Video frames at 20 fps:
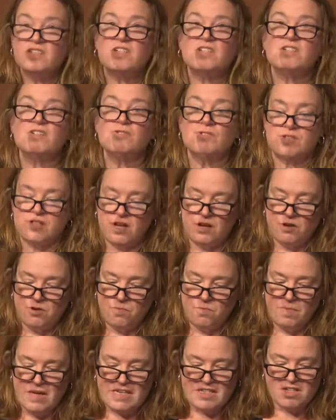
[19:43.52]
To do so
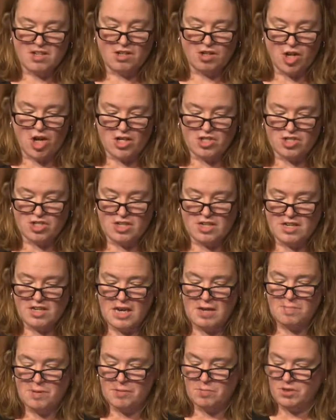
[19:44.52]
meant launching
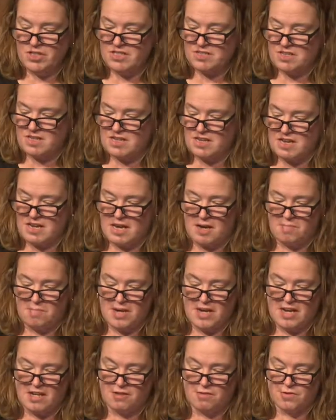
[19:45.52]
a publicity
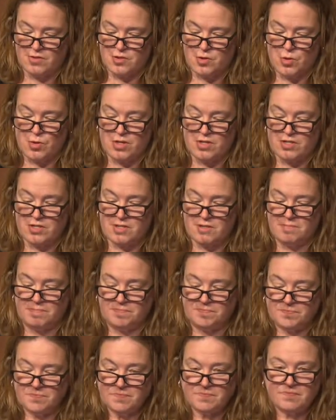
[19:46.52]
campaign of sorts.
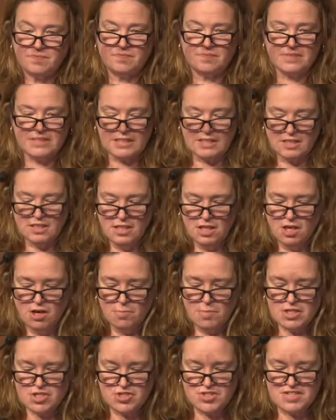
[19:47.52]

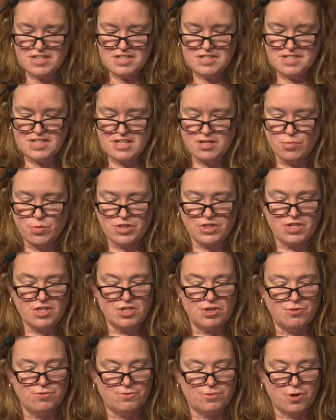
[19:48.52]
Much as he did with the
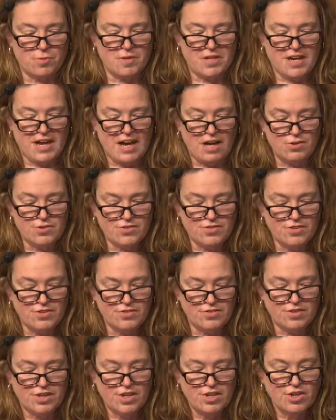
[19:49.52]
U-Form-It
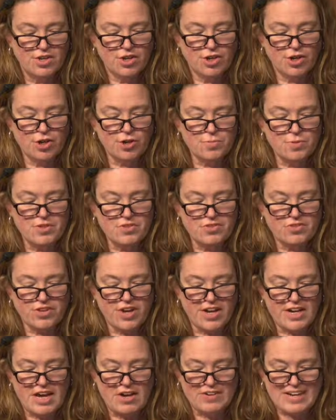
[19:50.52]
houses, Erdman
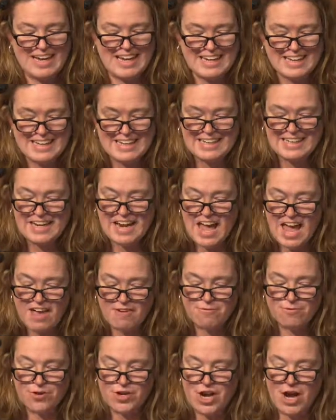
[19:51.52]
sought out any and
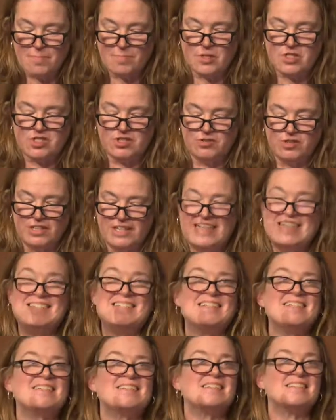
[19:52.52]
every opportunity
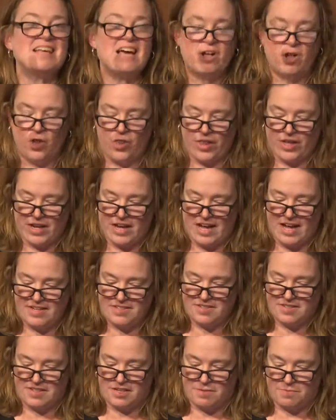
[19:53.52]
to sell the
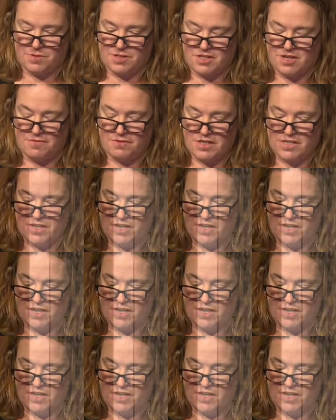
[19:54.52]
concept of the